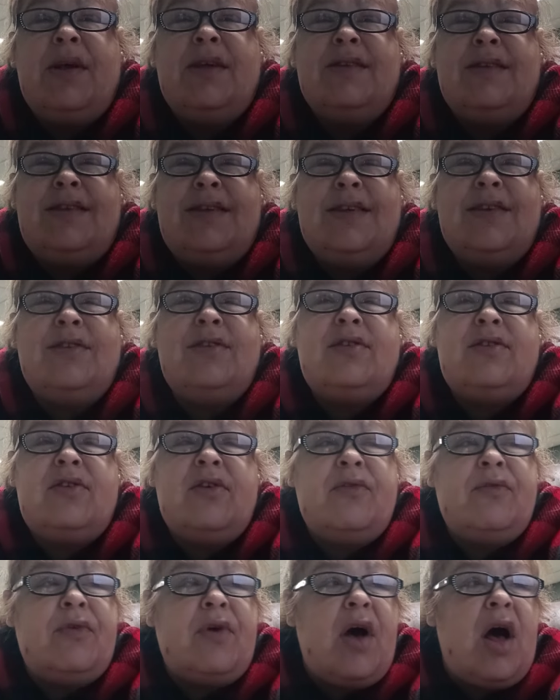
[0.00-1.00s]

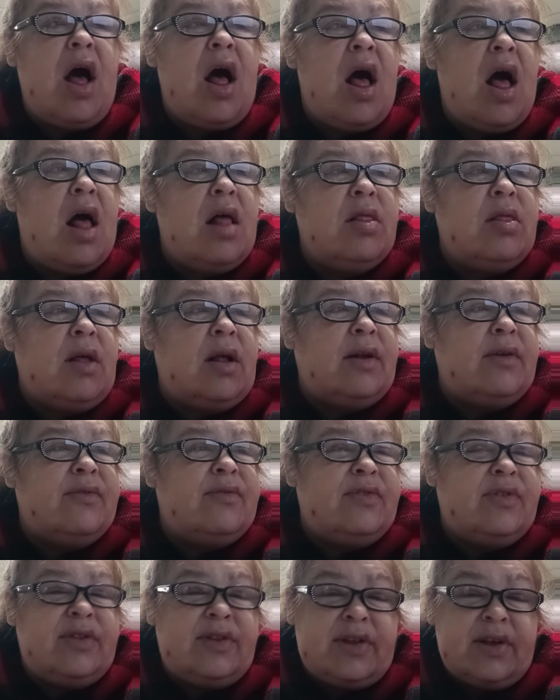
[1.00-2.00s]
consists of a, a lot
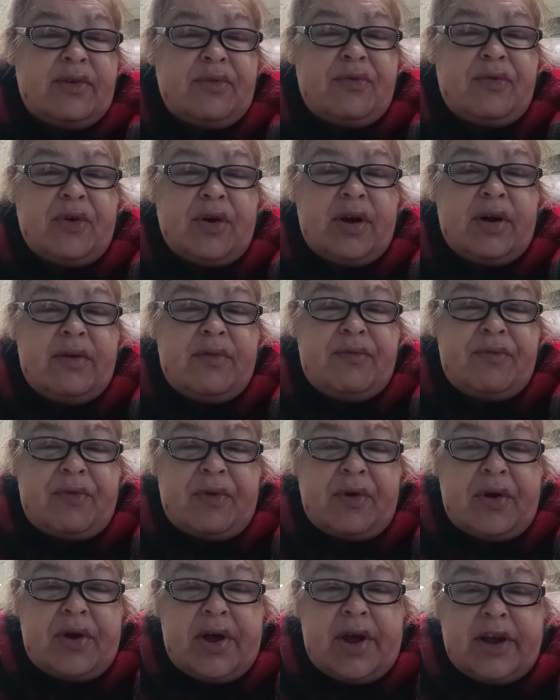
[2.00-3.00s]
of different
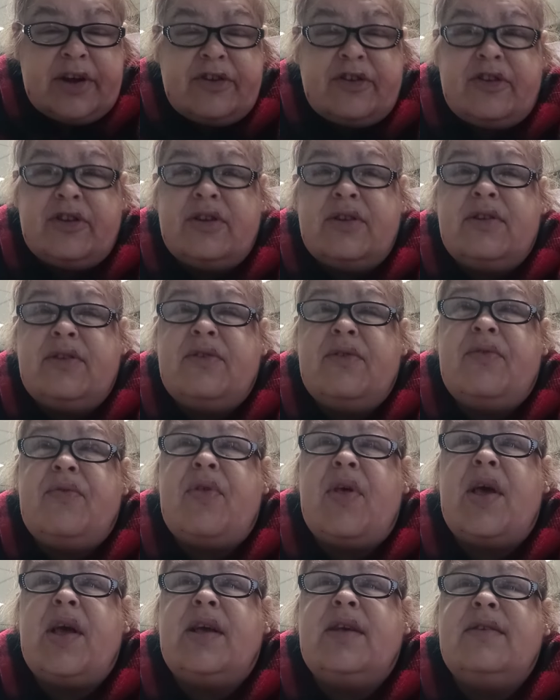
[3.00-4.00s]
variations of
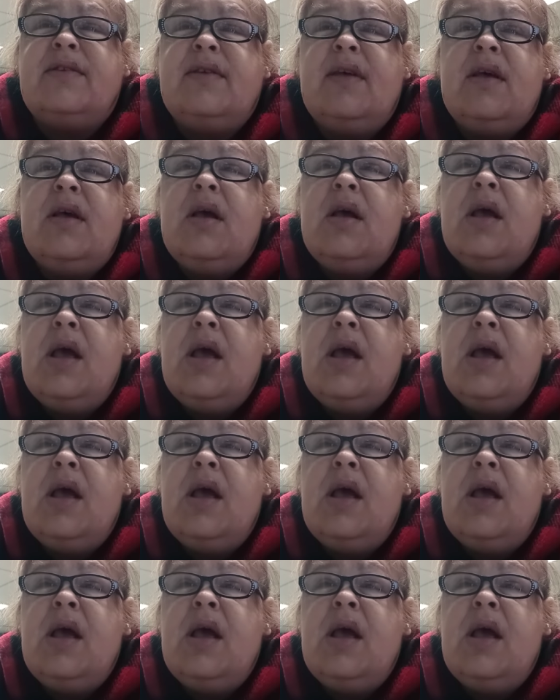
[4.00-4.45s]
things.